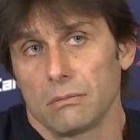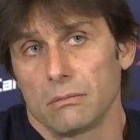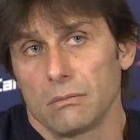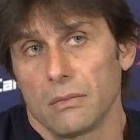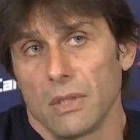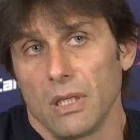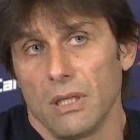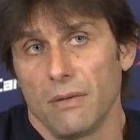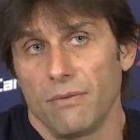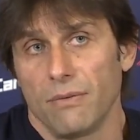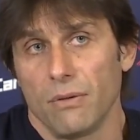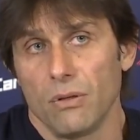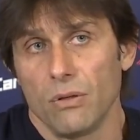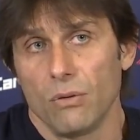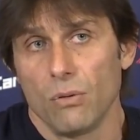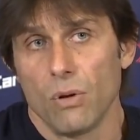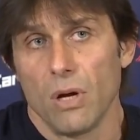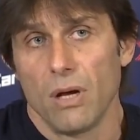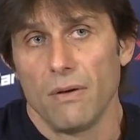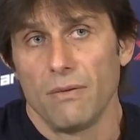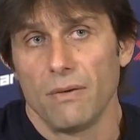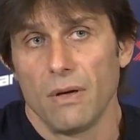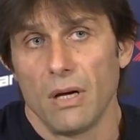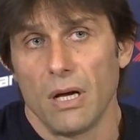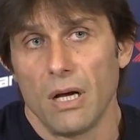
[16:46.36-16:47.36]
If you
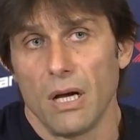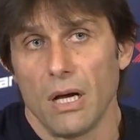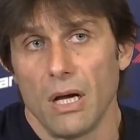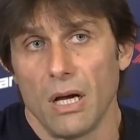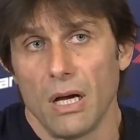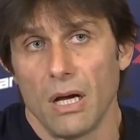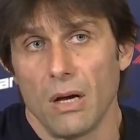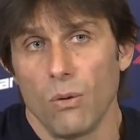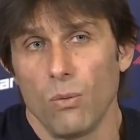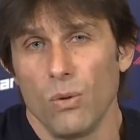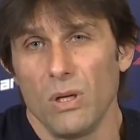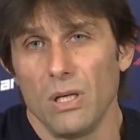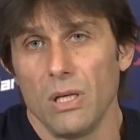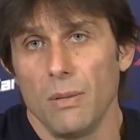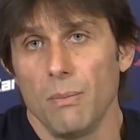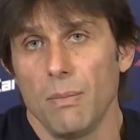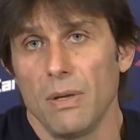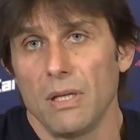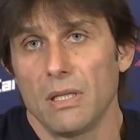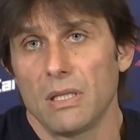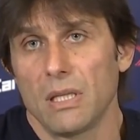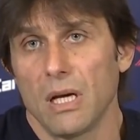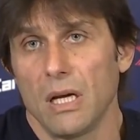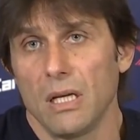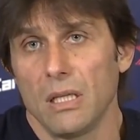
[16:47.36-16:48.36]
have a winning
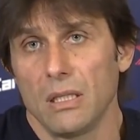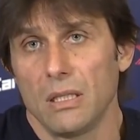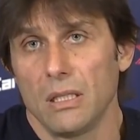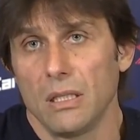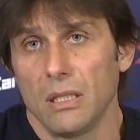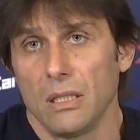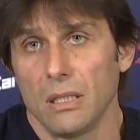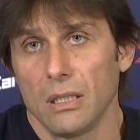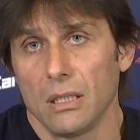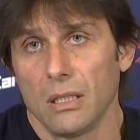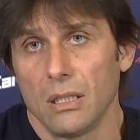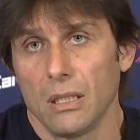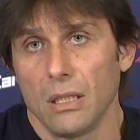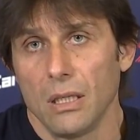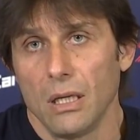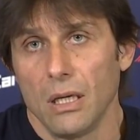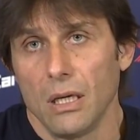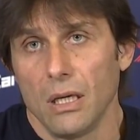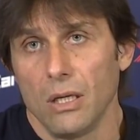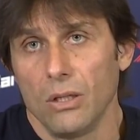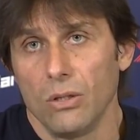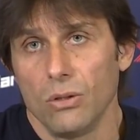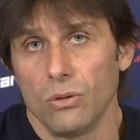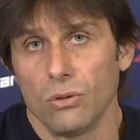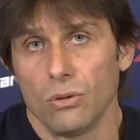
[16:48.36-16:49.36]
mentality,
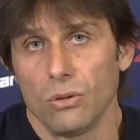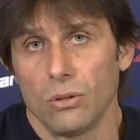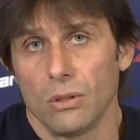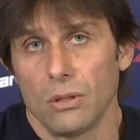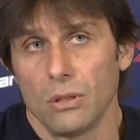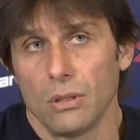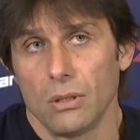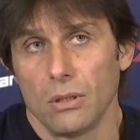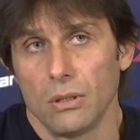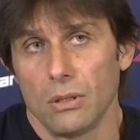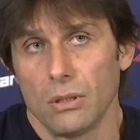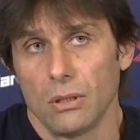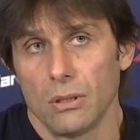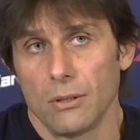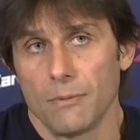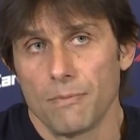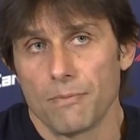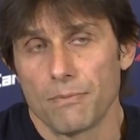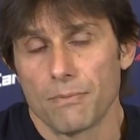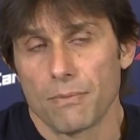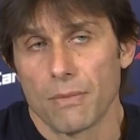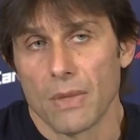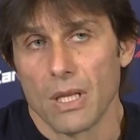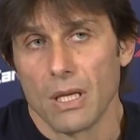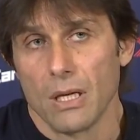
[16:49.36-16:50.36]

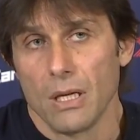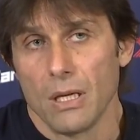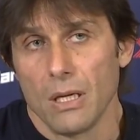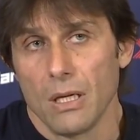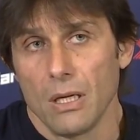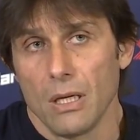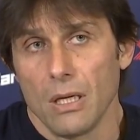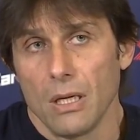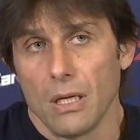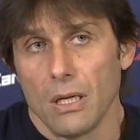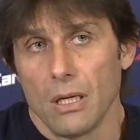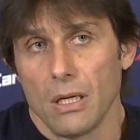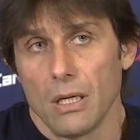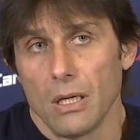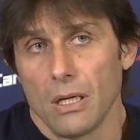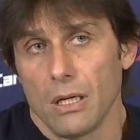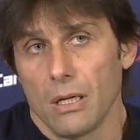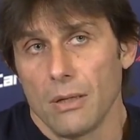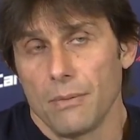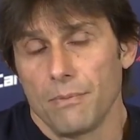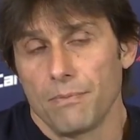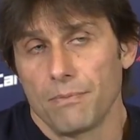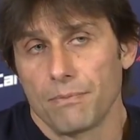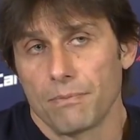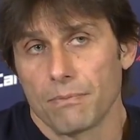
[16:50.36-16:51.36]

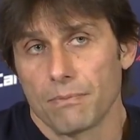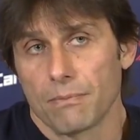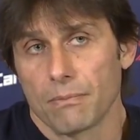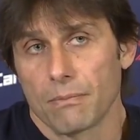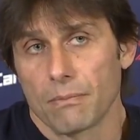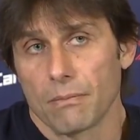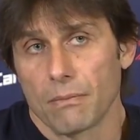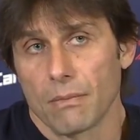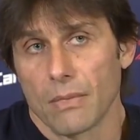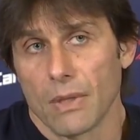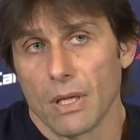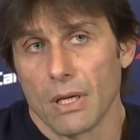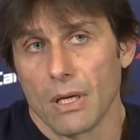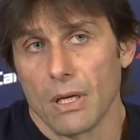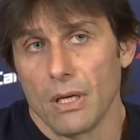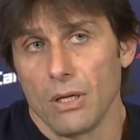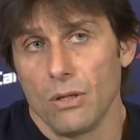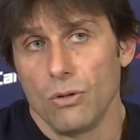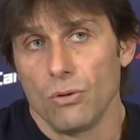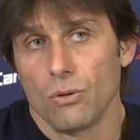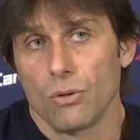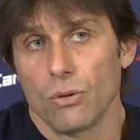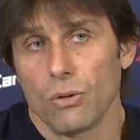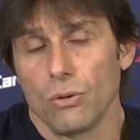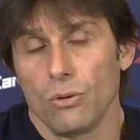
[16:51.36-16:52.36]

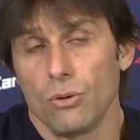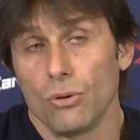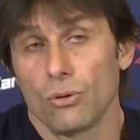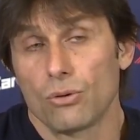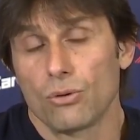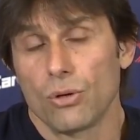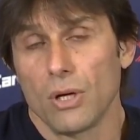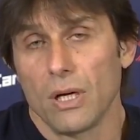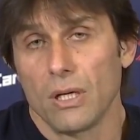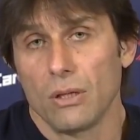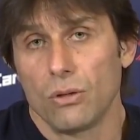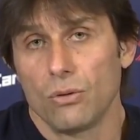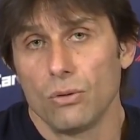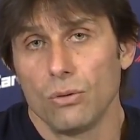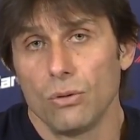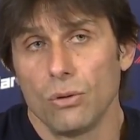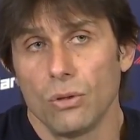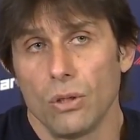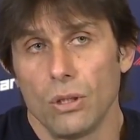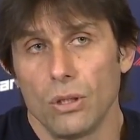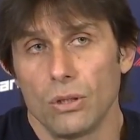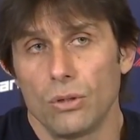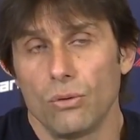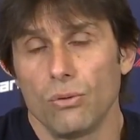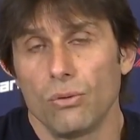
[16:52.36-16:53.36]
you try
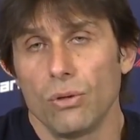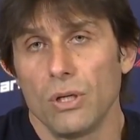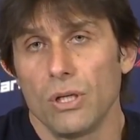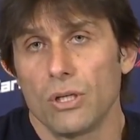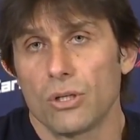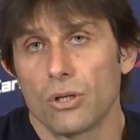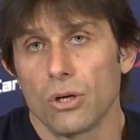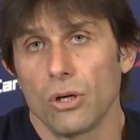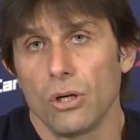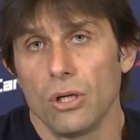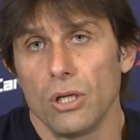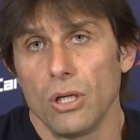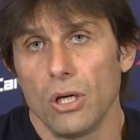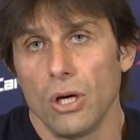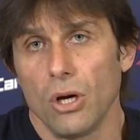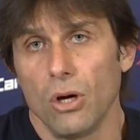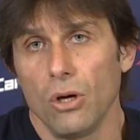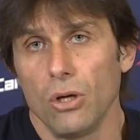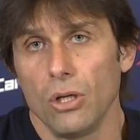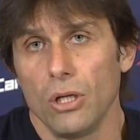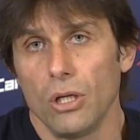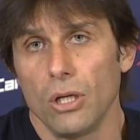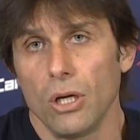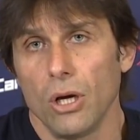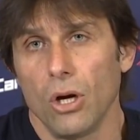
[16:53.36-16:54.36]
to reach
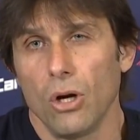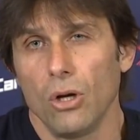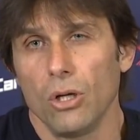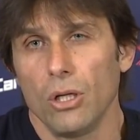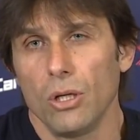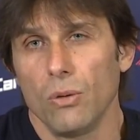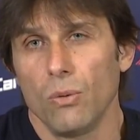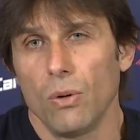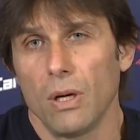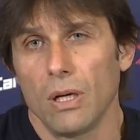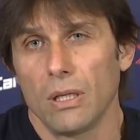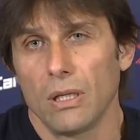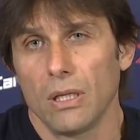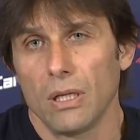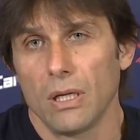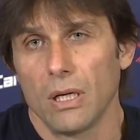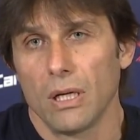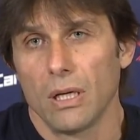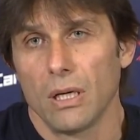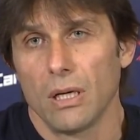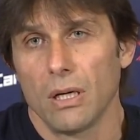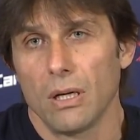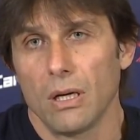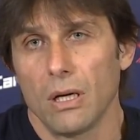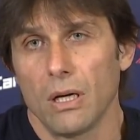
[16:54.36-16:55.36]
only one
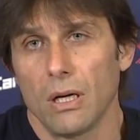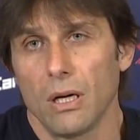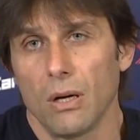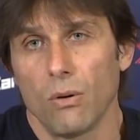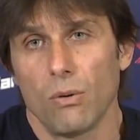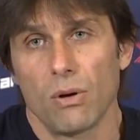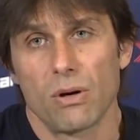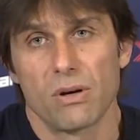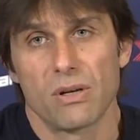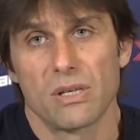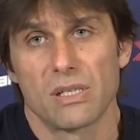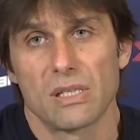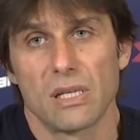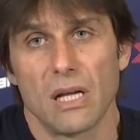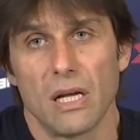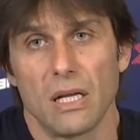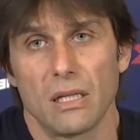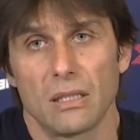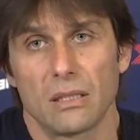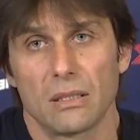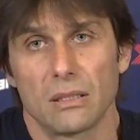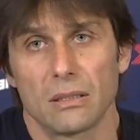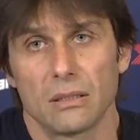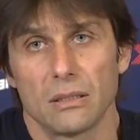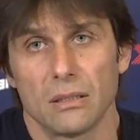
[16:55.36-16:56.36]

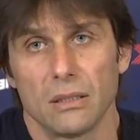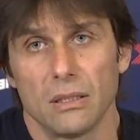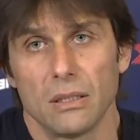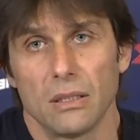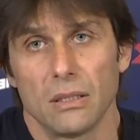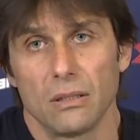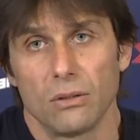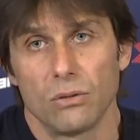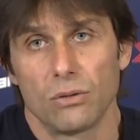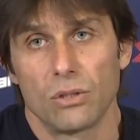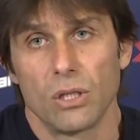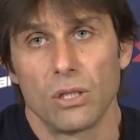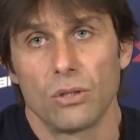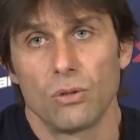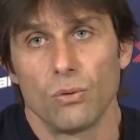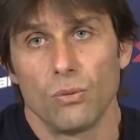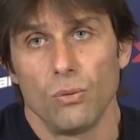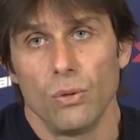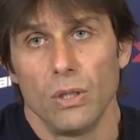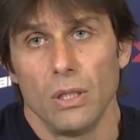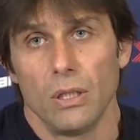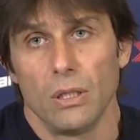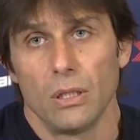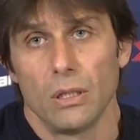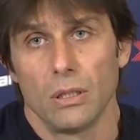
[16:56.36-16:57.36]
result, to try to
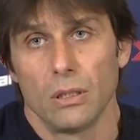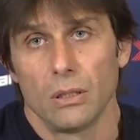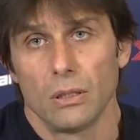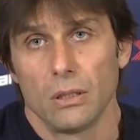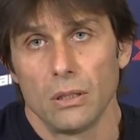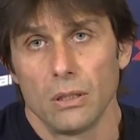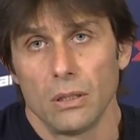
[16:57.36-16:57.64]
win.